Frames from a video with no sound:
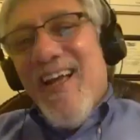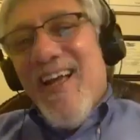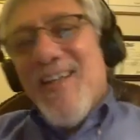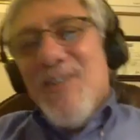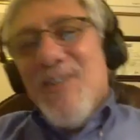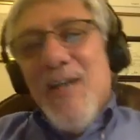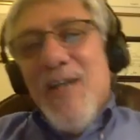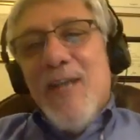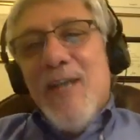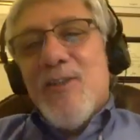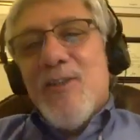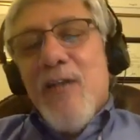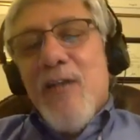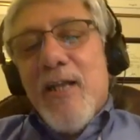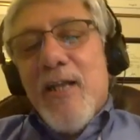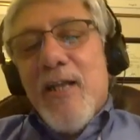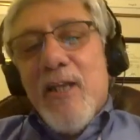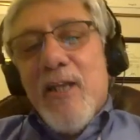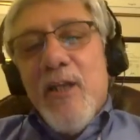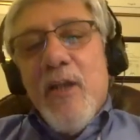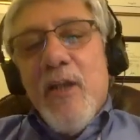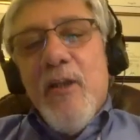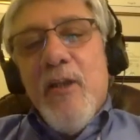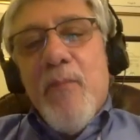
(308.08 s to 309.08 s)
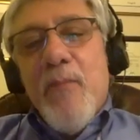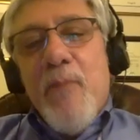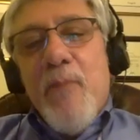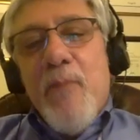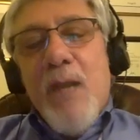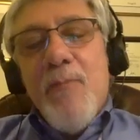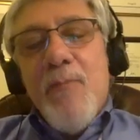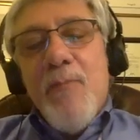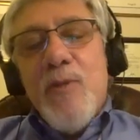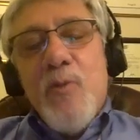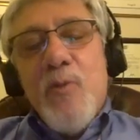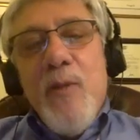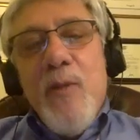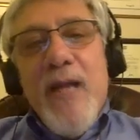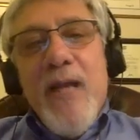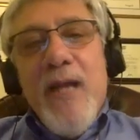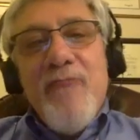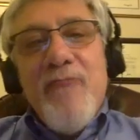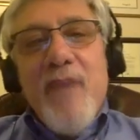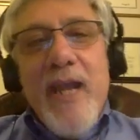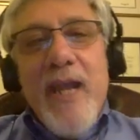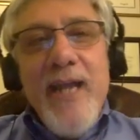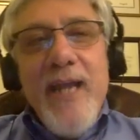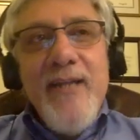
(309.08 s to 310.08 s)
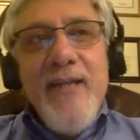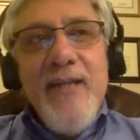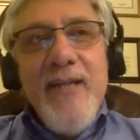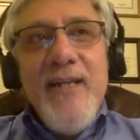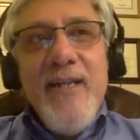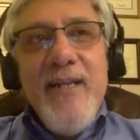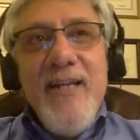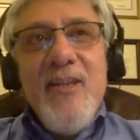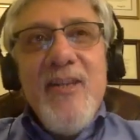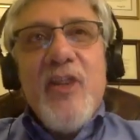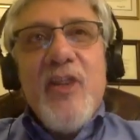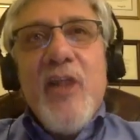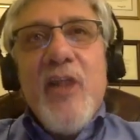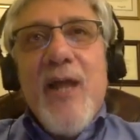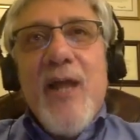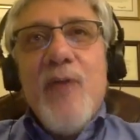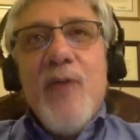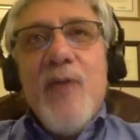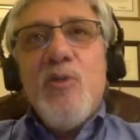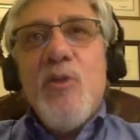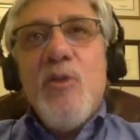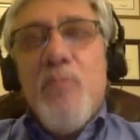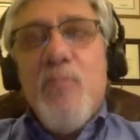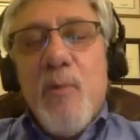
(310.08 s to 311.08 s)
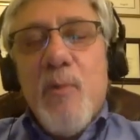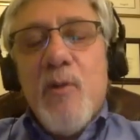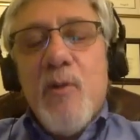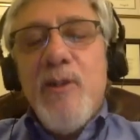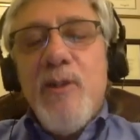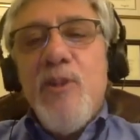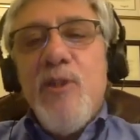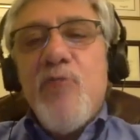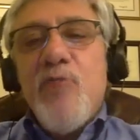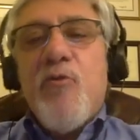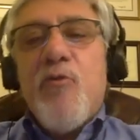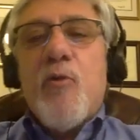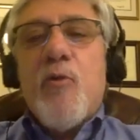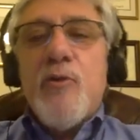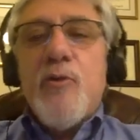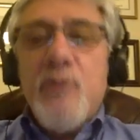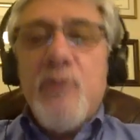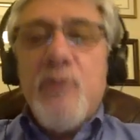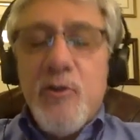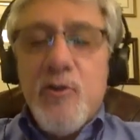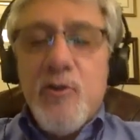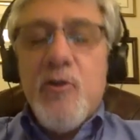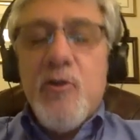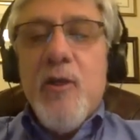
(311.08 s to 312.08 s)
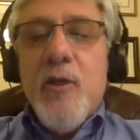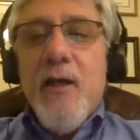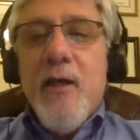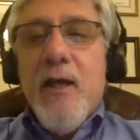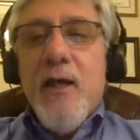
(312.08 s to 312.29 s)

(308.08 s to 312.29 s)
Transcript: Exactly. The problem is we have 18,000 police forces,